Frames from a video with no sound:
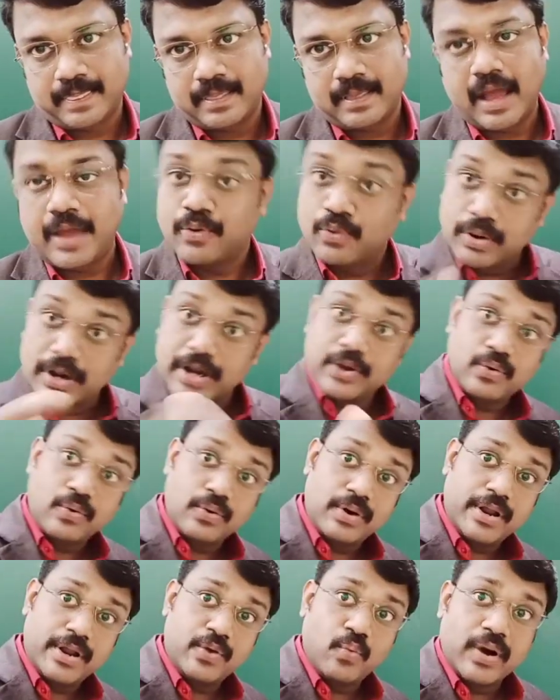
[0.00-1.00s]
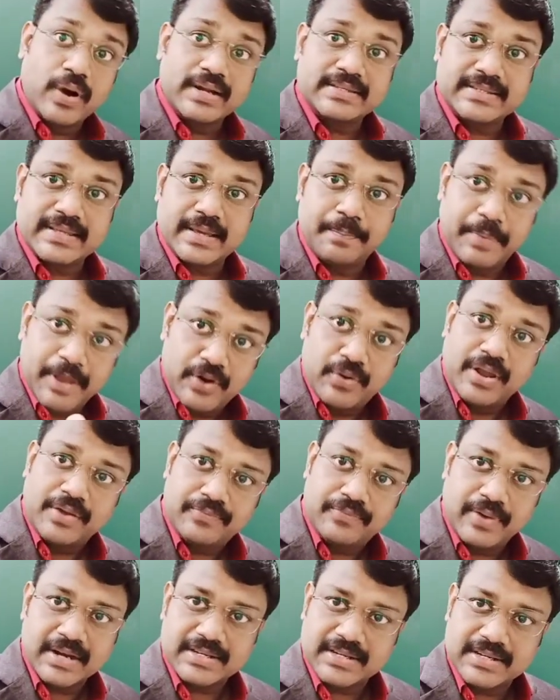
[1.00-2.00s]
I already told you what is a periodic
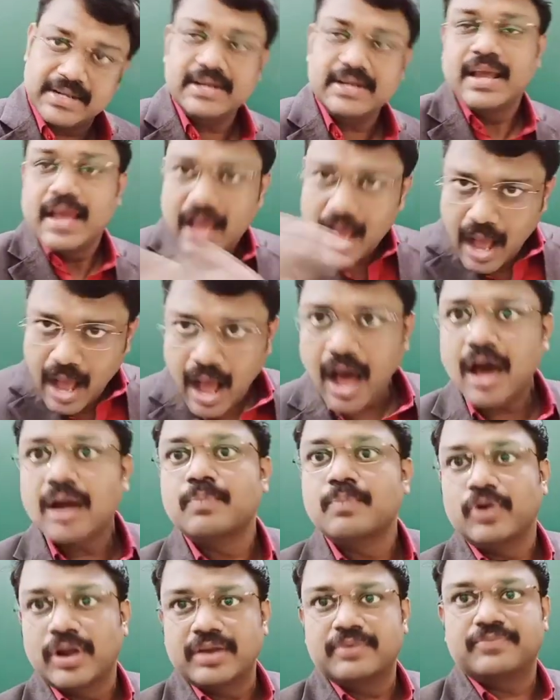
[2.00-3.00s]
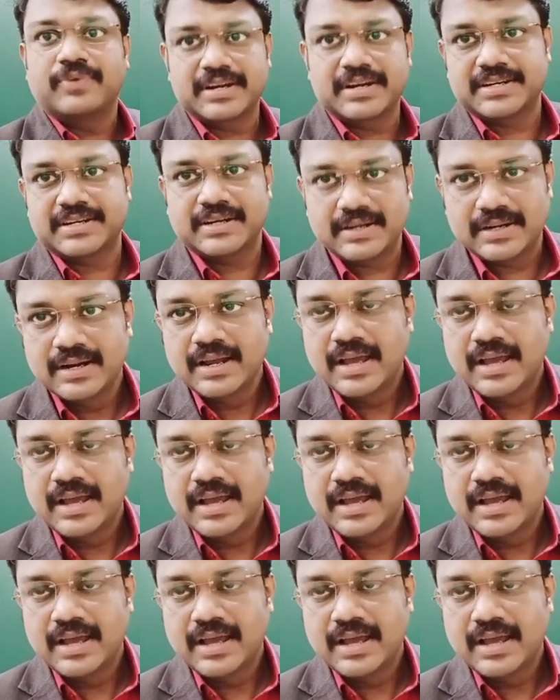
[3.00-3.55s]
function, harmonic function.